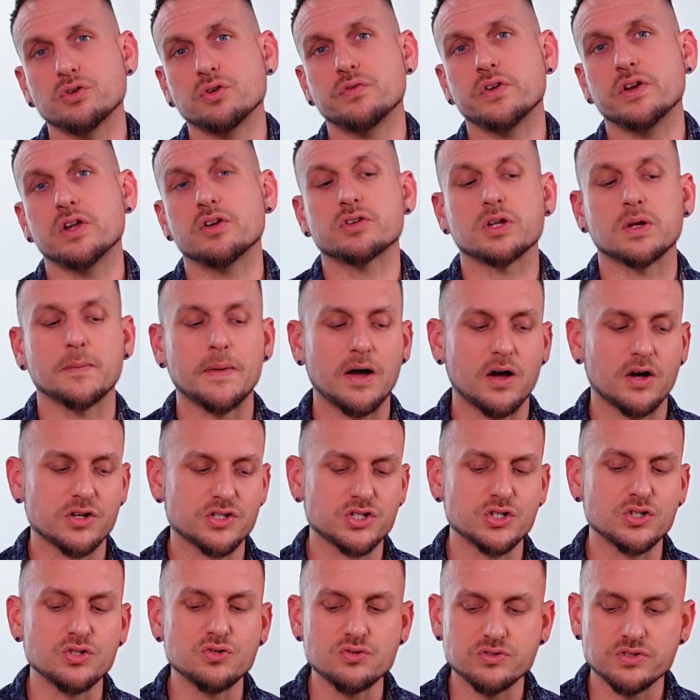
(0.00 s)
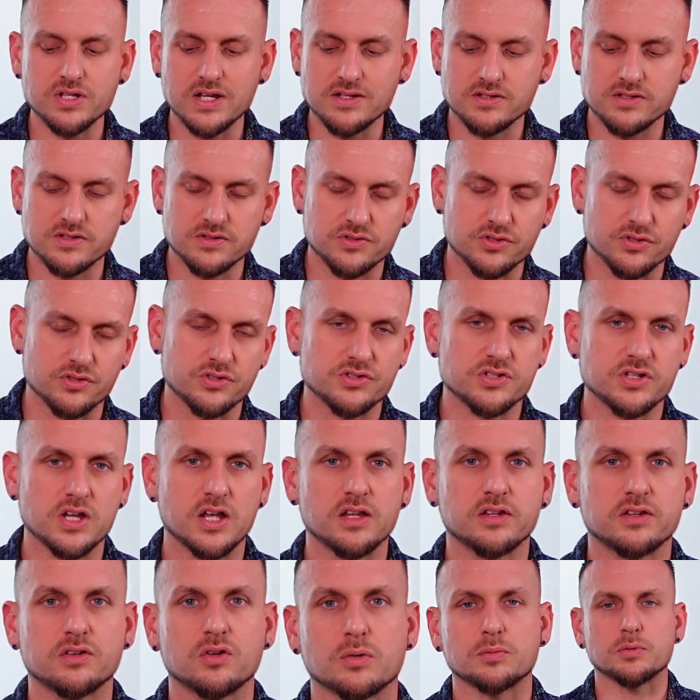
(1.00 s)
New videos come out on Tuesdays and
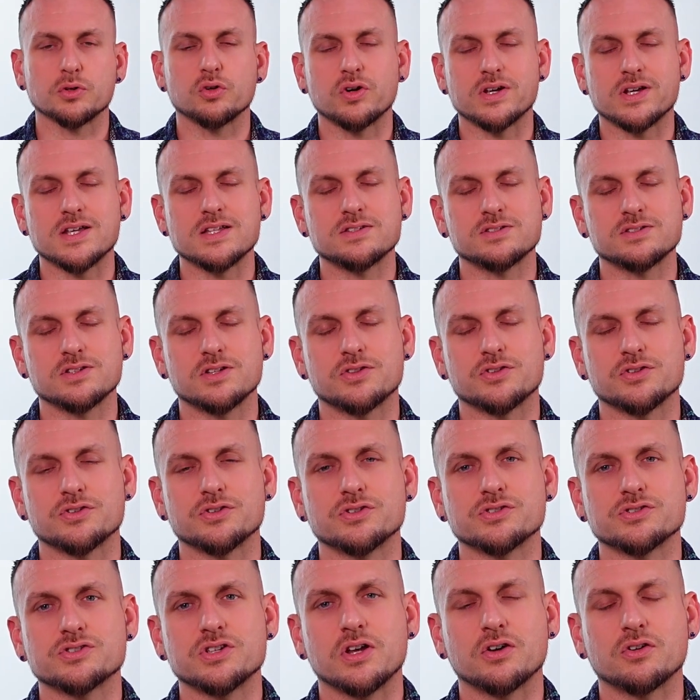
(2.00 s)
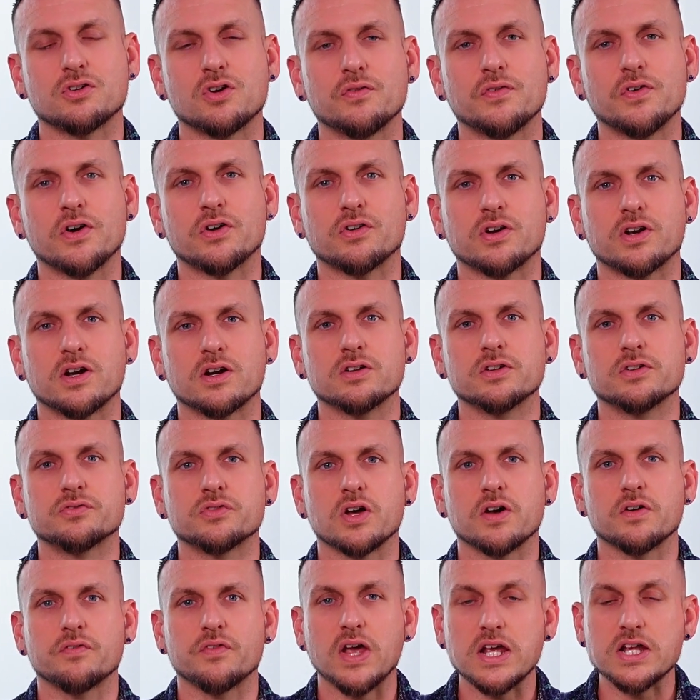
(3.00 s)
Thursdays. Junkies III, CEO and co-founder here at
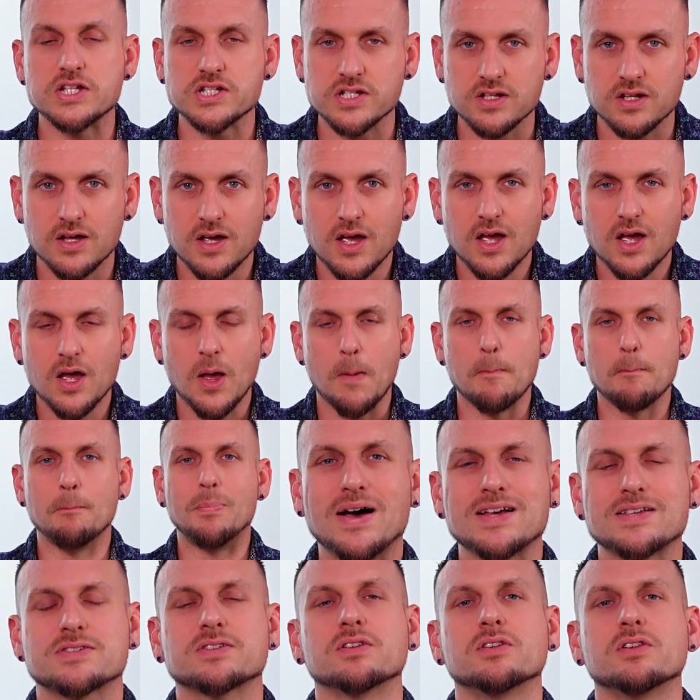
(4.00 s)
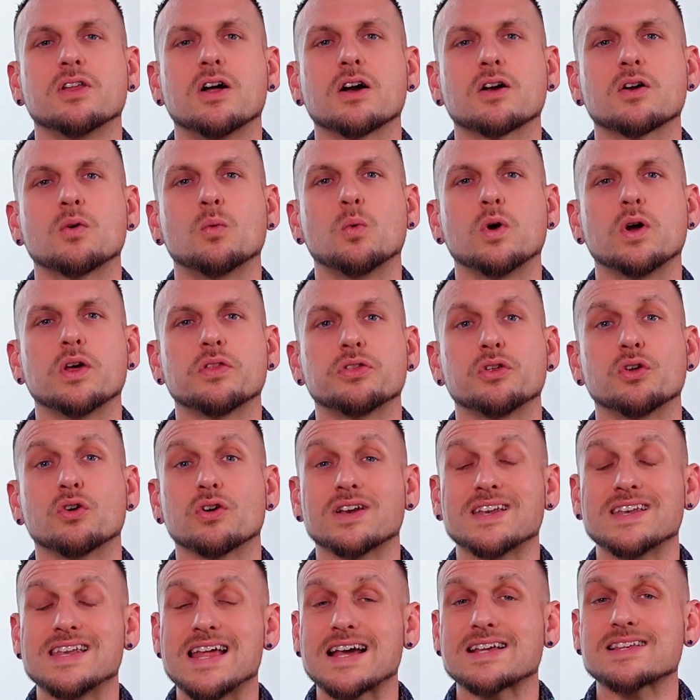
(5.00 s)
Liftoff Agent. Best of luck with your
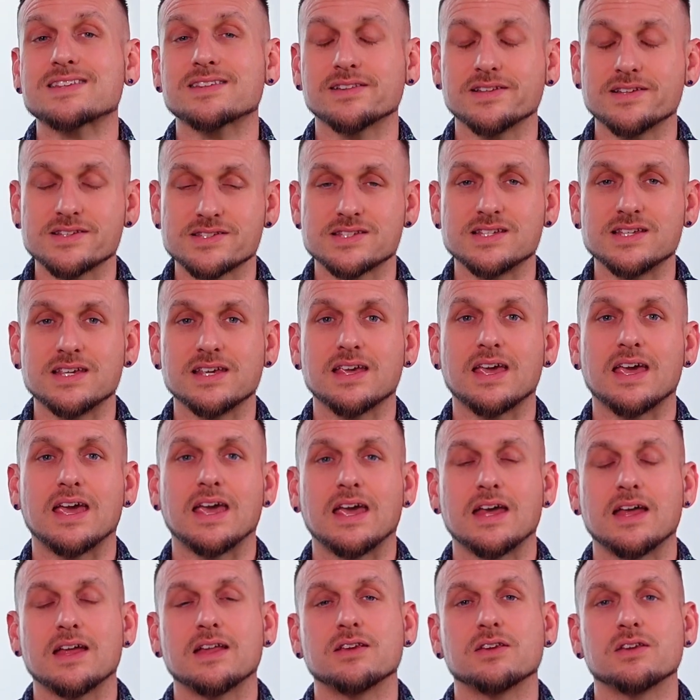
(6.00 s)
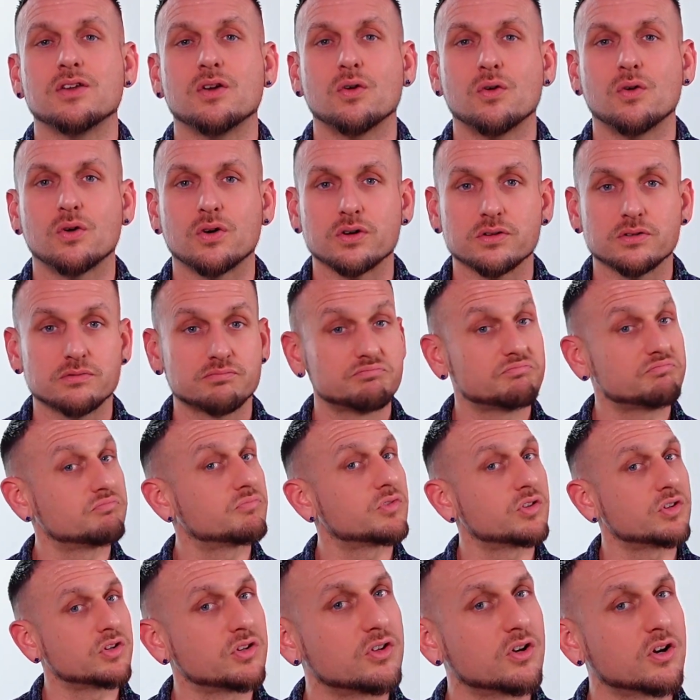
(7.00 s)
next listing and your
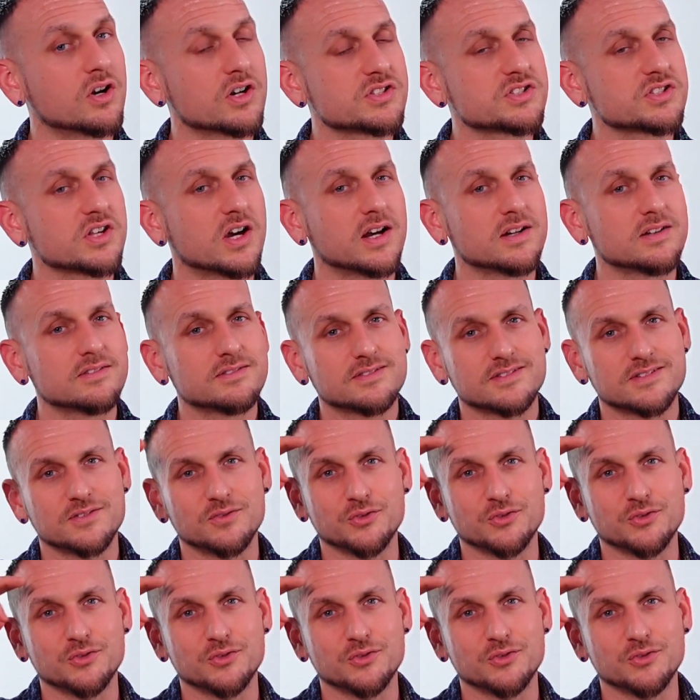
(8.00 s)
yard sign.